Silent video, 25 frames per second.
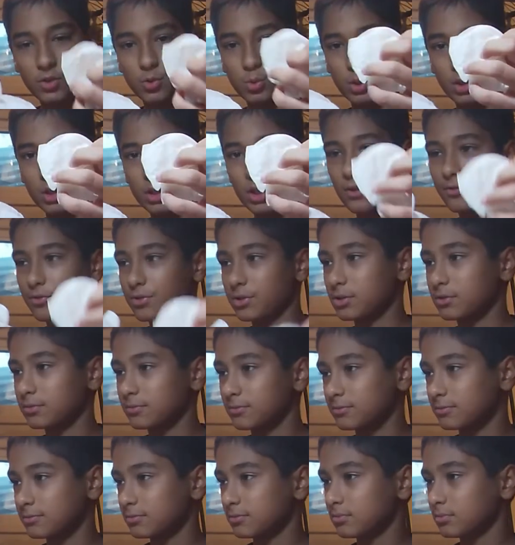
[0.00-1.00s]
going to wear gloves.
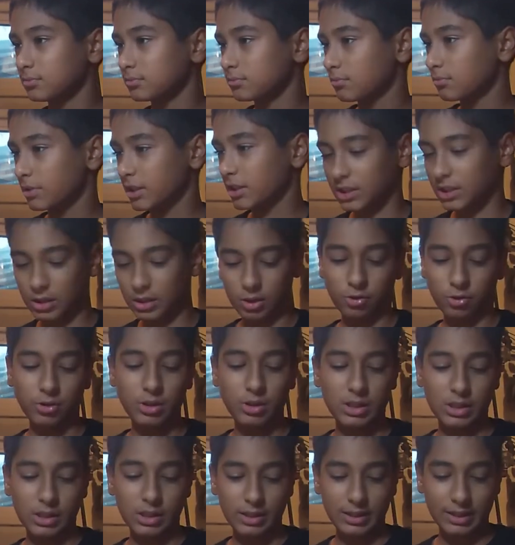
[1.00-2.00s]
Because it's
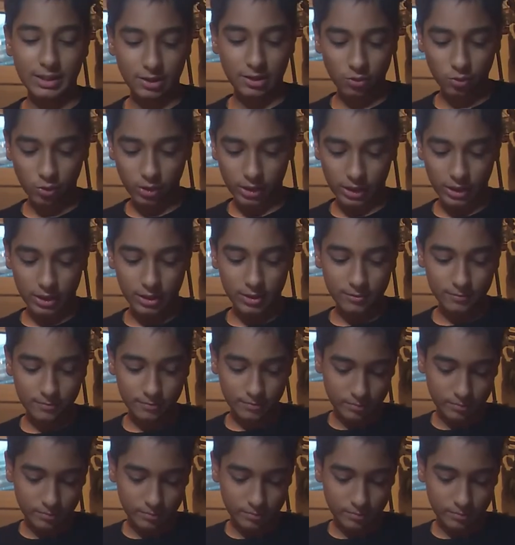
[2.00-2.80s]
greasy and annoying.